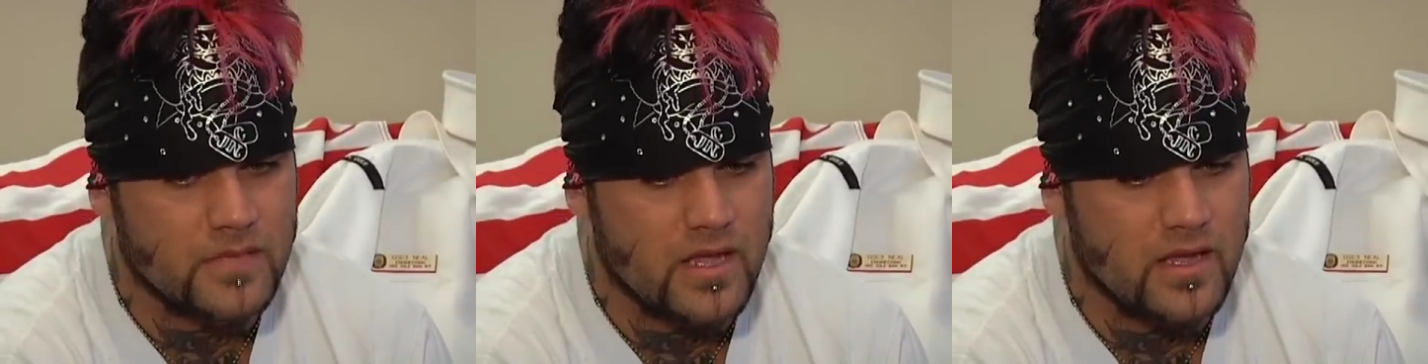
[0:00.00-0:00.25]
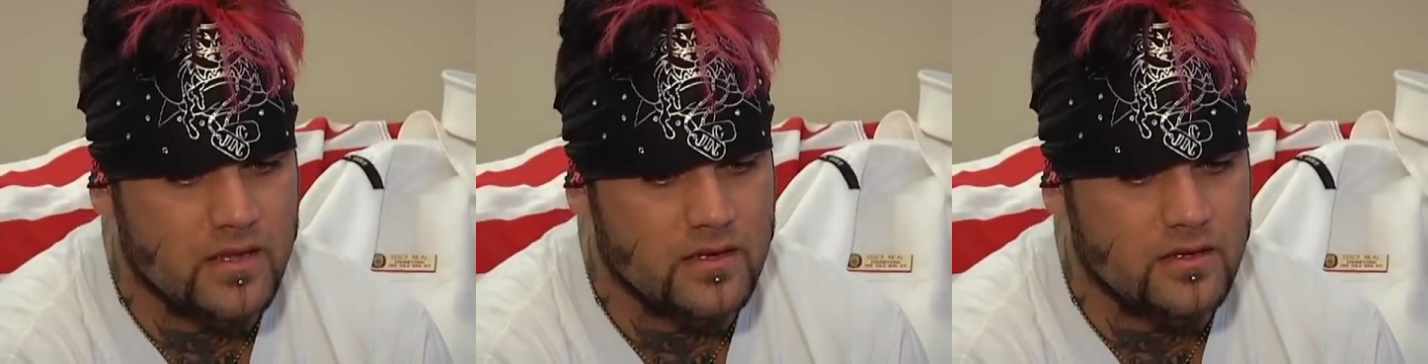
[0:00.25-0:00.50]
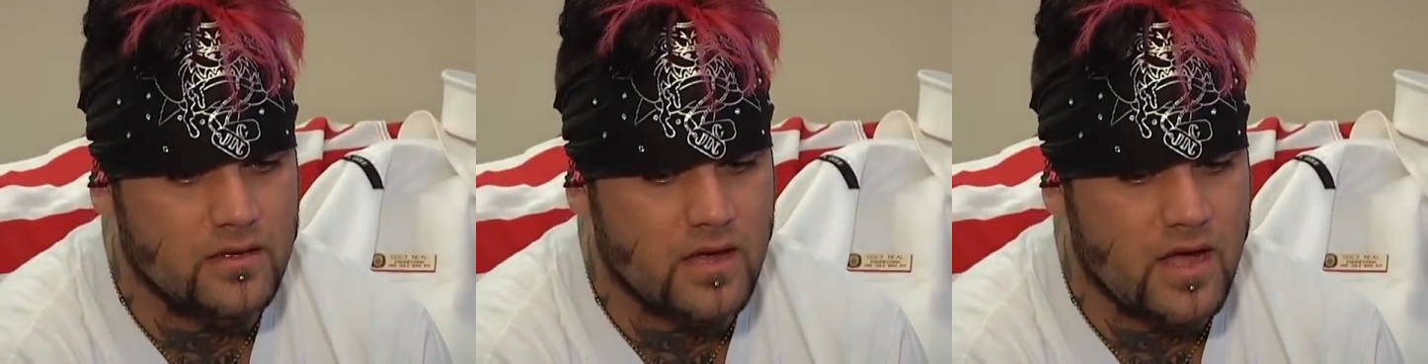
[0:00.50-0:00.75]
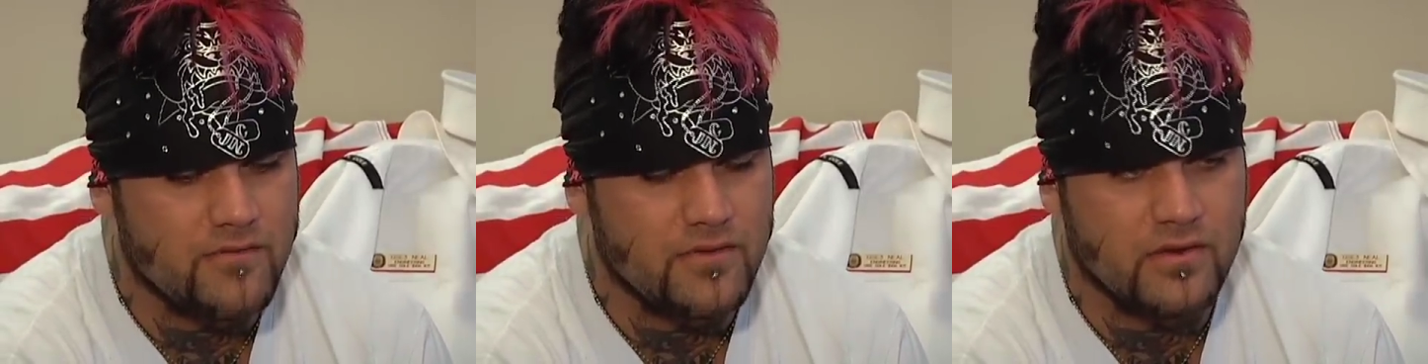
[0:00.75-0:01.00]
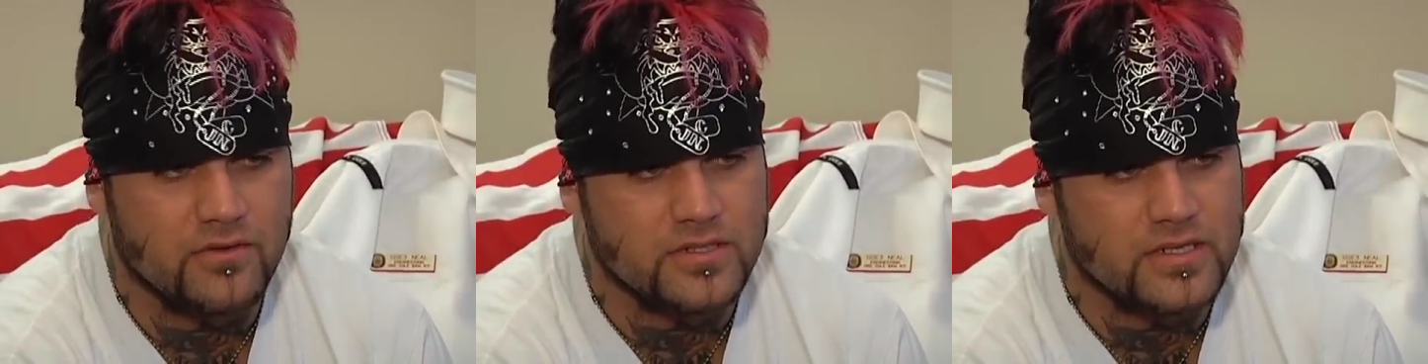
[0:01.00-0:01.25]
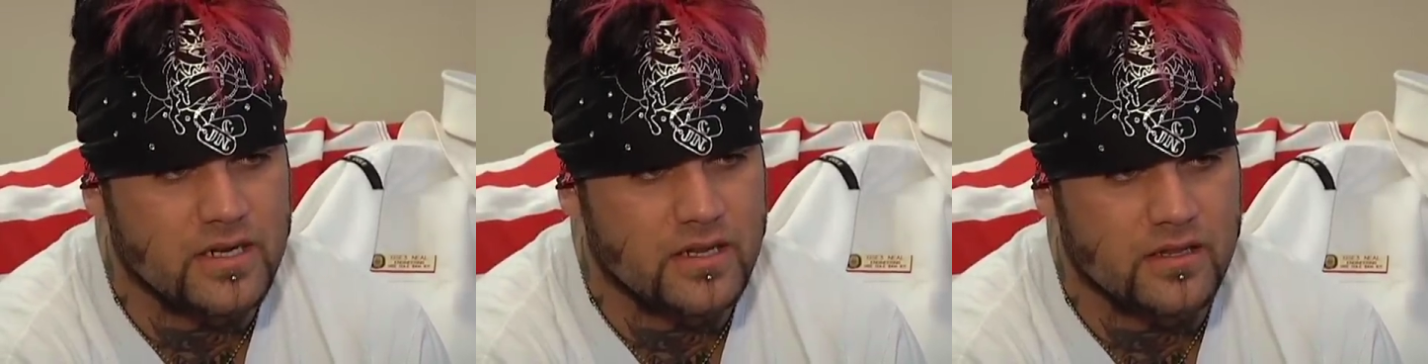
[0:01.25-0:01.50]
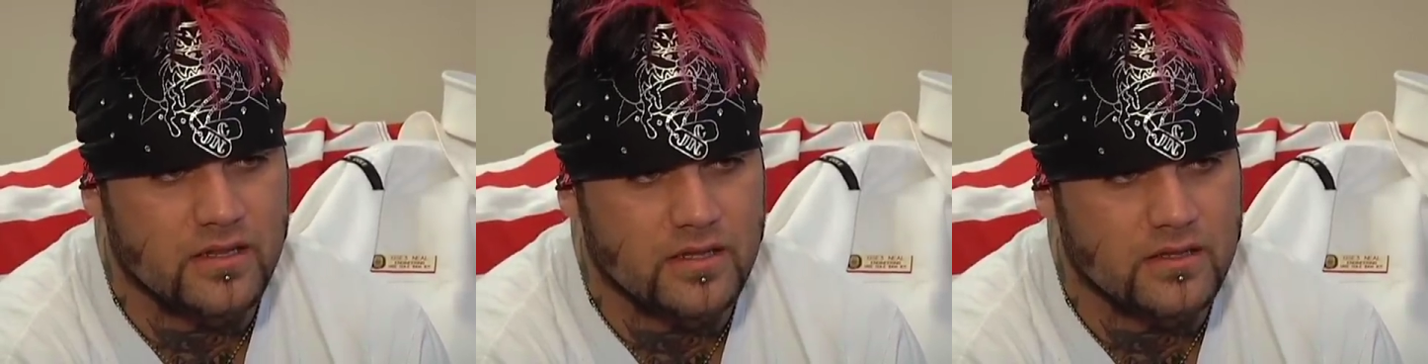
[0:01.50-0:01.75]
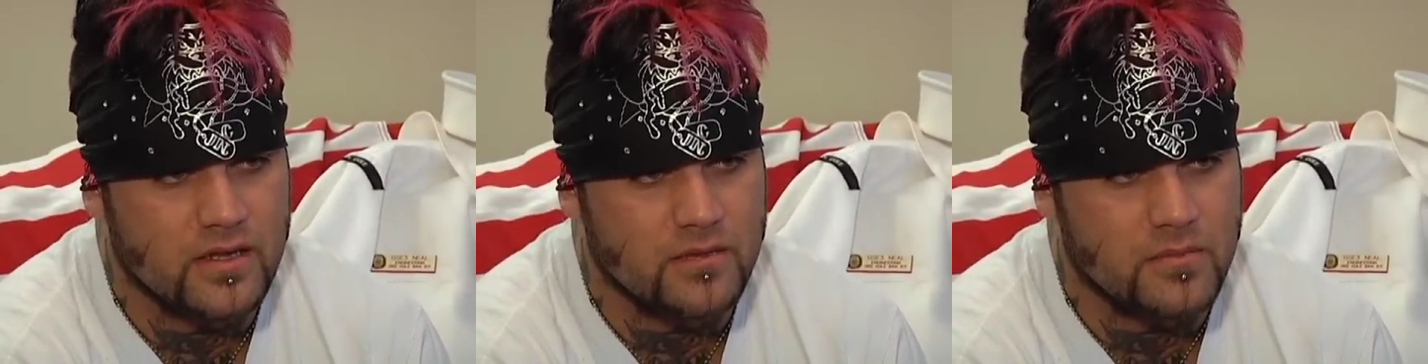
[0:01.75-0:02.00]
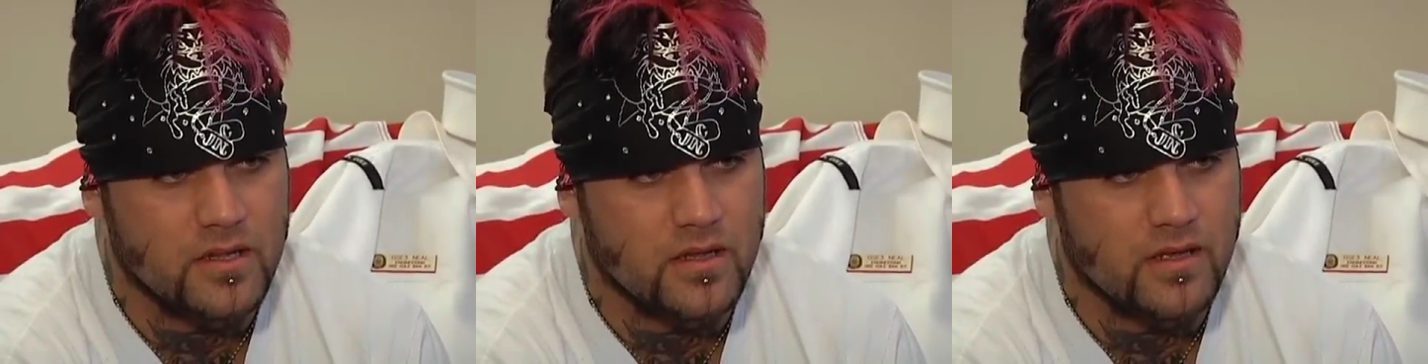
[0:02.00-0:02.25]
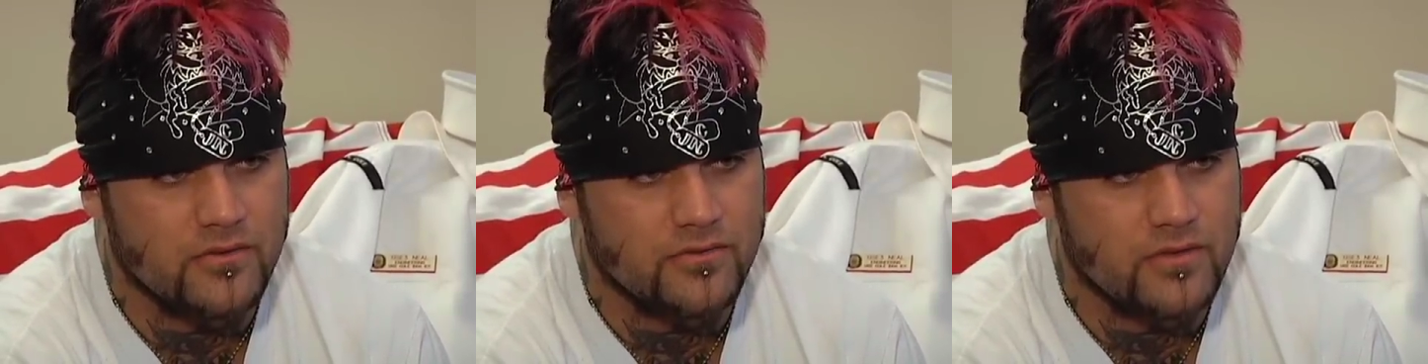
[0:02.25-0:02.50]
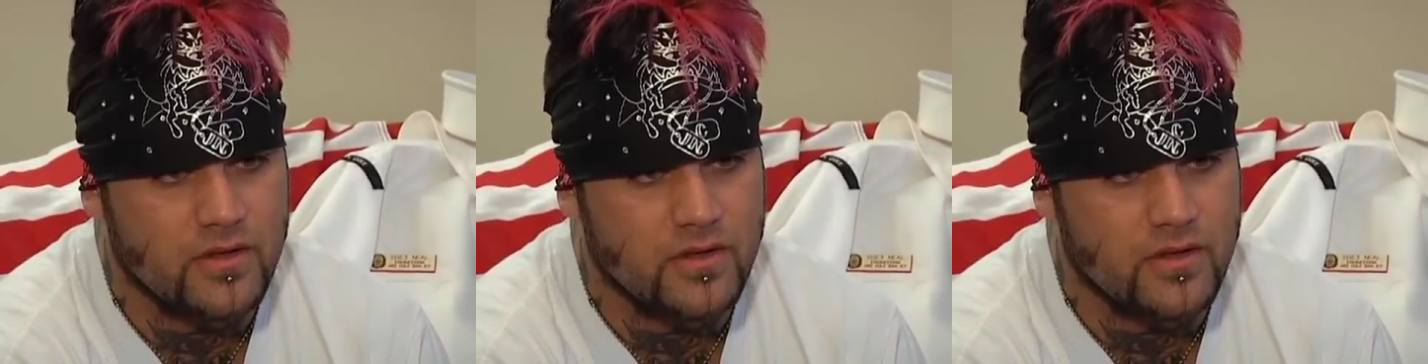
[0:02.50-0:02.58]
and I've never seen anything like that in my life.